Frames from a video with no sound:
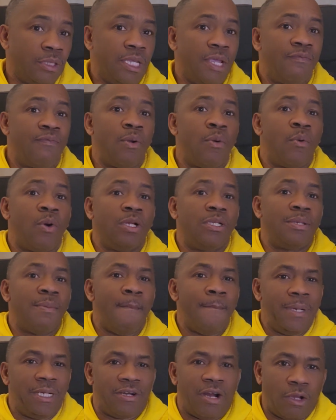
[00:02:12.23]
But if we
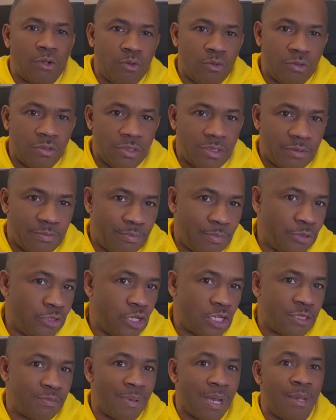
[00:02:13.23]
want miracles
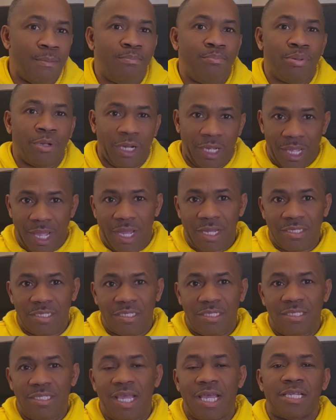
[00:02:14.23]
just by
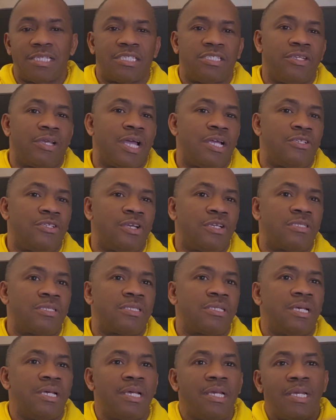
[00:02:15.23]
prayers, yes, you can
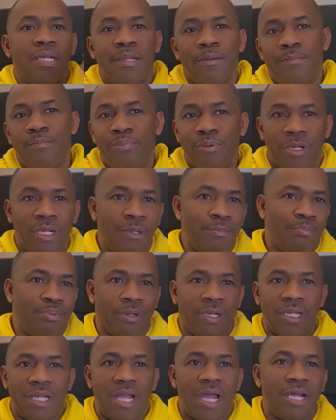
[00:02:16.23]
just pray
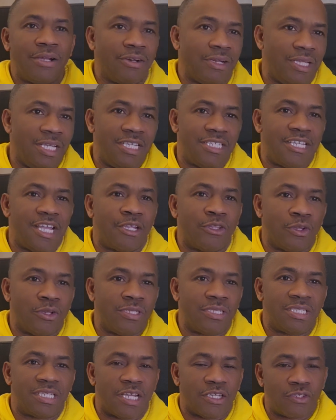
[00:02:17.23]
prayer and release the
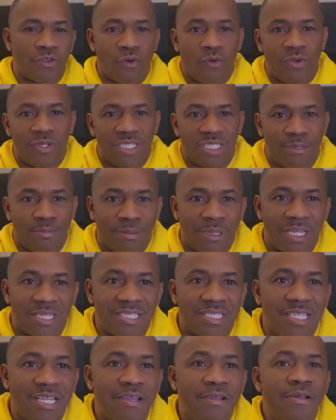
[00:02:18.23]
anointing and someone is
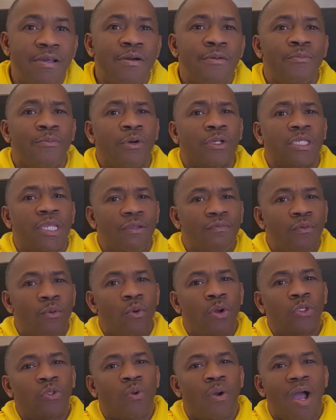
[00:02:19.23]
blessed. But
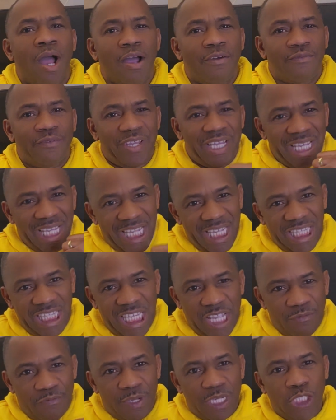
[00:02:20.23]
if we want to have
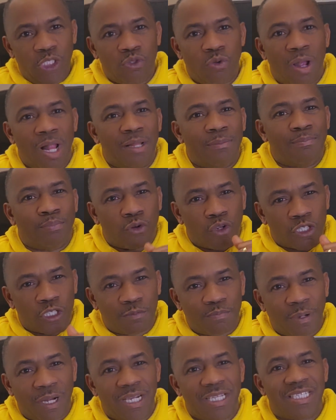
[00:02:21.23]
individual
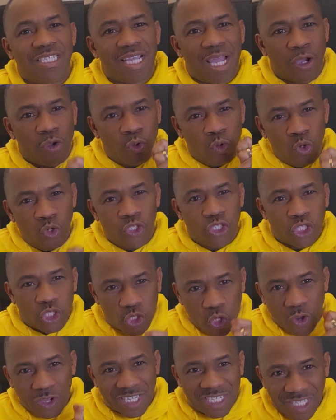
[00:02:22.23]
prosperity and
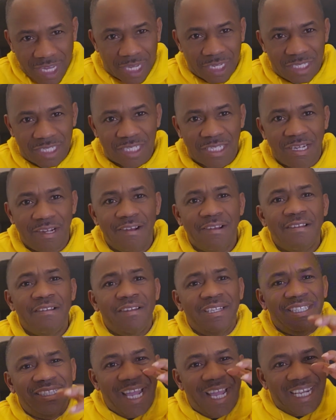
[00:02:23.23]
good success,
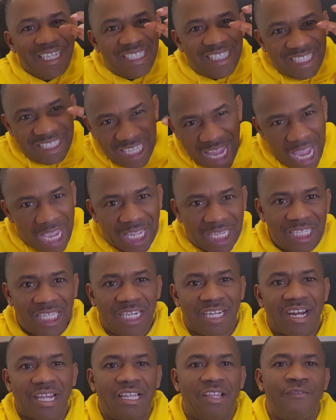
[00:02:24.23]
then
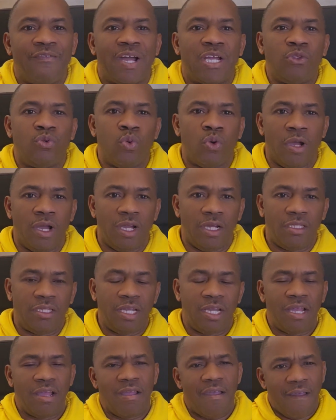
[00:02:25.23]
take the relevant
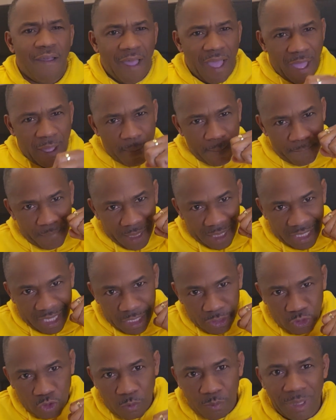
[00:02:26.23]
word and
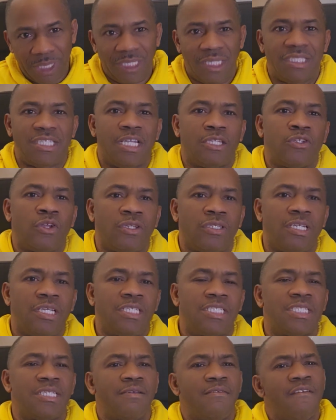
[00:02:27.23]
begin to meditate
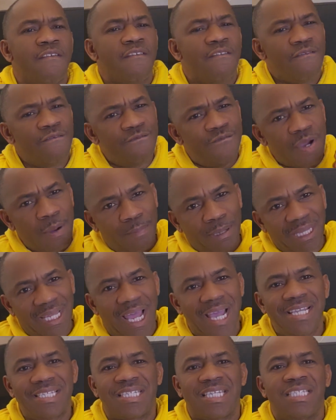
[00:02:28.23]
on it,
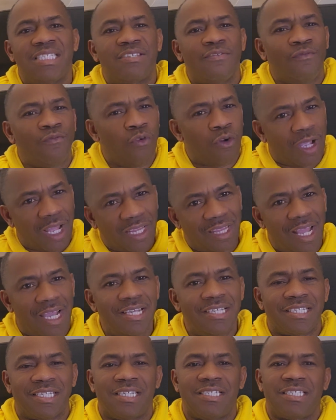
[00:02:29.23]
verbalize it,
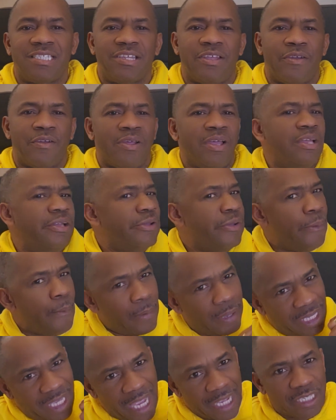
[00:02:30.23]
vocalize it,
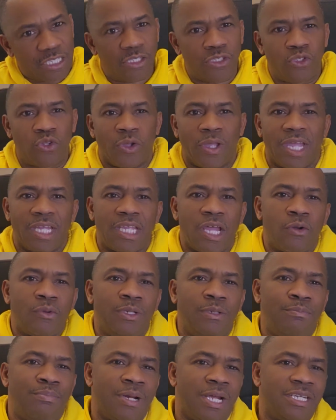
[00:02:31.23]
get
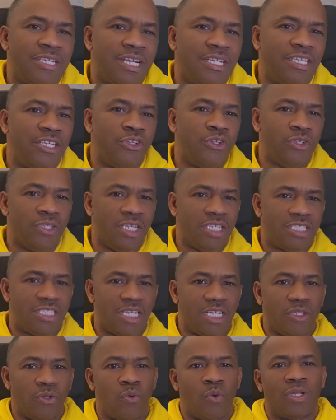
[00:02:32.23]
together with brethren in
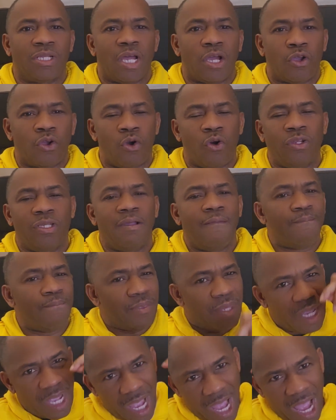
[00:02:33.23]
unity in one accord,